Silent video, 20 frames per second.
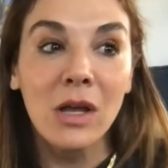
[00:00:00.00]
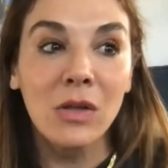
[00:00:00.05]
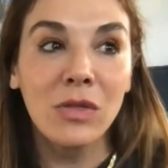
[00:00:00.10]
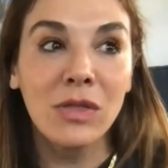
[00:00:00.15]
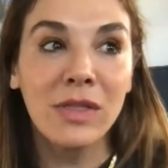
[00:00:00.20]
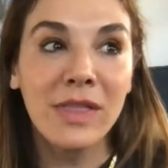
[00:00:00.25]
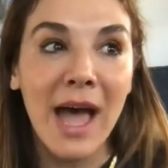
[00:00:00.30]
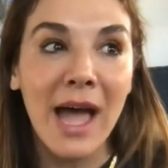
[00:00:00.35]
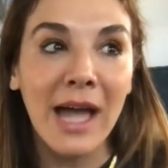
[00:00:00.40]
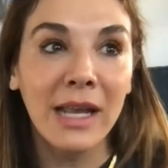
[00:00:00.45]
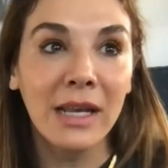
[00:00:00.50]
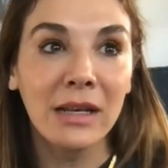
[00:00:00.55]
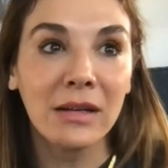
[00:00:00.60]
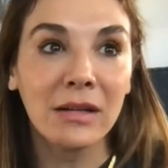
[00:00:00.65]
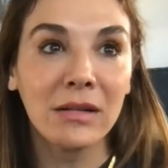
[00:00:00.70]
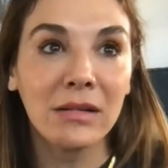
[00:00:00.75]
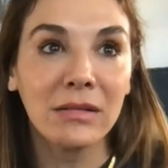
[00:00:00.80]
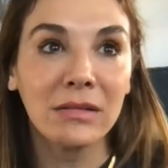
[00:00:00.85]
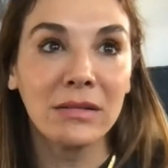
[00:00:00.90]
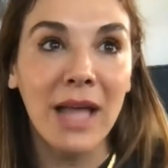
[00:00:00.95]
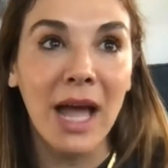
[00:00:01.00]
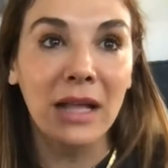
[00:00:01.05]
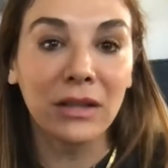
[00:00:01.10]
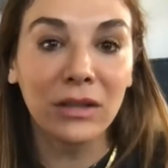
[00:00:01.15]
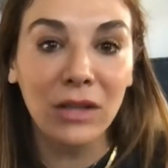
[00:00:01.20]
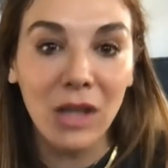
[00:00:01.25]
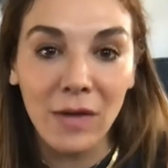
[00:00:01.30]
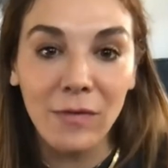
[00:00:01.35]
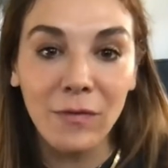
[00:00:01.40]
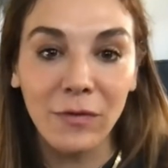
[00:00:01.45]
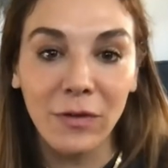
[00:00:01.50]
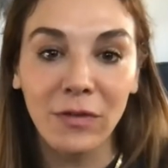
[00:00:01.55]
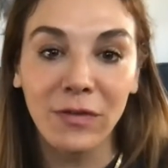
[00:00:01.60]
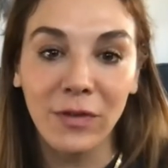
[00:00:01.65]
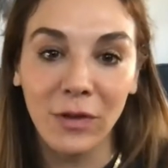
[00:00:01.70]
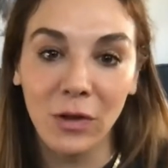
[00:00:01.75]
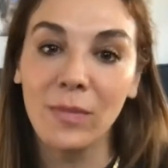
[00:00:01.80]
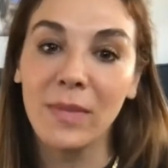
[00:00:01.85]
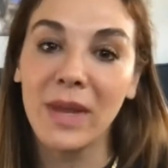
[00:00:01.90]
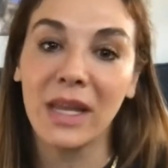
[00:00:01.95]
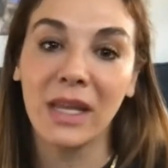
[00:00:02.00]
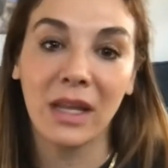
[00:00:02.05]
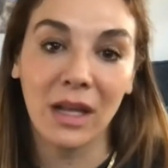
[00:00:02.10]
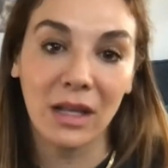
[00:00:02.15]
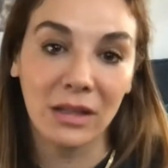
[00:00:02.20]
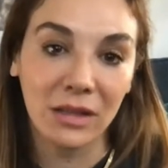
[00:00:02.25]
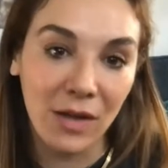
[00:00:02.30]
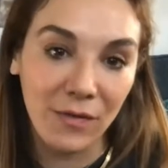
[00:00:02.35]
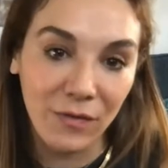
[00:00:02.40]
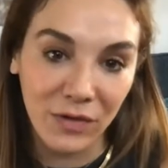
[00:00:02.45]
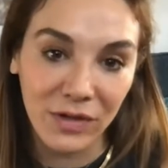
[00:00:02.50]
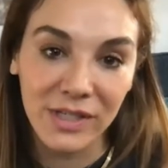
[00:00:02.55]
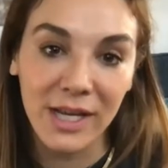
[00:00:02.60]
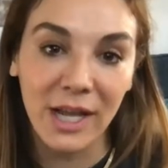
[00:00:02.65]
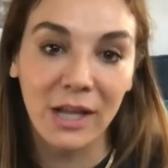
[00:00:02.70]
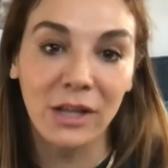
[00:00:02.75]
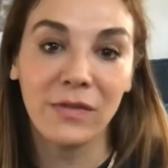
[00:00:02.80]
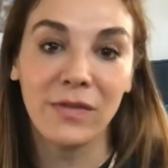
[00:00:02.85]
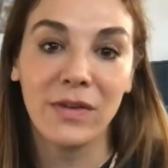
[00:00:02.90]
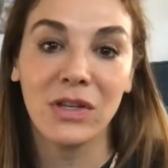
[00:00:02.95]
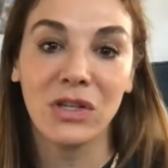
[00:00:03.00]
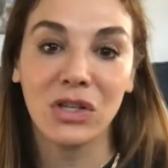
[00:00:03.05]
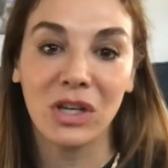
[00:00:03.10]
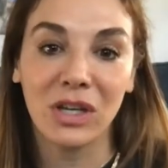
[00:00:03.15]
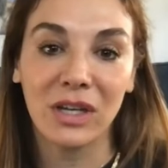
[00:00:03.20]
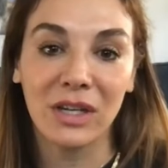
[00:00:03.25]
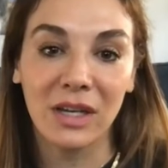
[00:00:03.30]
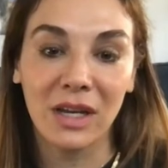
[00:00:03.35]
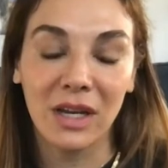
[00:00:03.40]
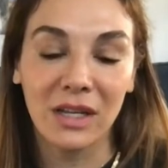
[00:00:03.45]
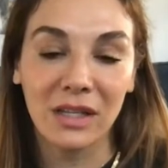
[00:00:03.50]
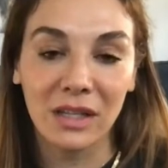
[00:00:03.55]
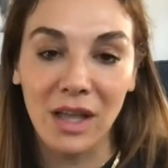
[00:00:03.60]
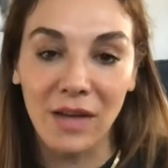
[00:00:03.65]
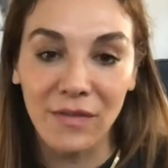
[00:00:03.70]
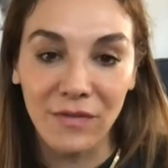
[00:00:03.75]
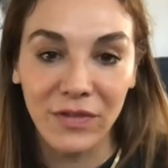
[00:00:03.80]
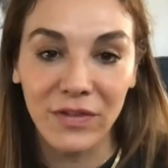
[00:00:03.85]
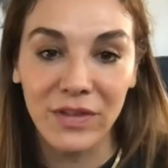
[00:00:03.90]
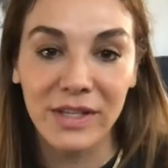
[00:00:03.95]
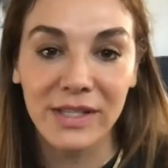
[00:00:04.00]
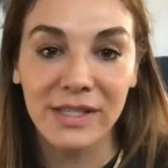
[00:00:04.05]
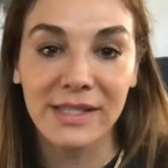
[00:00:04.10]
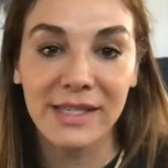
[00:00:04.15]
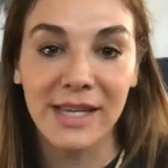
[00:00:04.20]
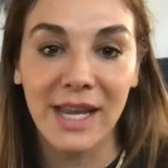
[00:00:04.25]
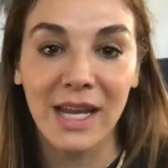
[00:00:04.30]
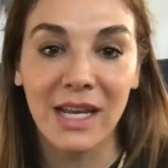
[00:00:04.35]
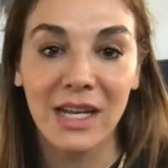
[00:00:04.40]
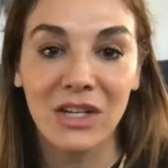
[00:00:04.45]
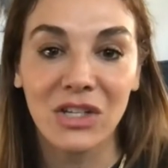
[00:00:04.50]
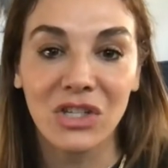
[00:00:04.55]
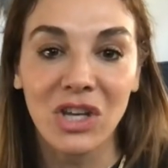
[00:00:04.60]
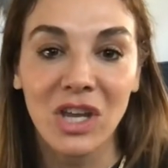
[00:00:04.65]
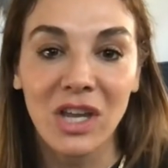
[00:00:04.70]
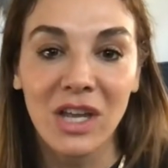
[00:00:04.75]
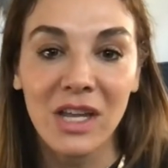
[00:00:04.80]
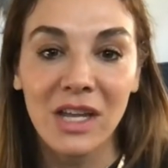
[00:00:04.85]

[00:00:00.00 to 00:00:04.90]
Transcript: that that love for filmmaking and love for television and love for the stage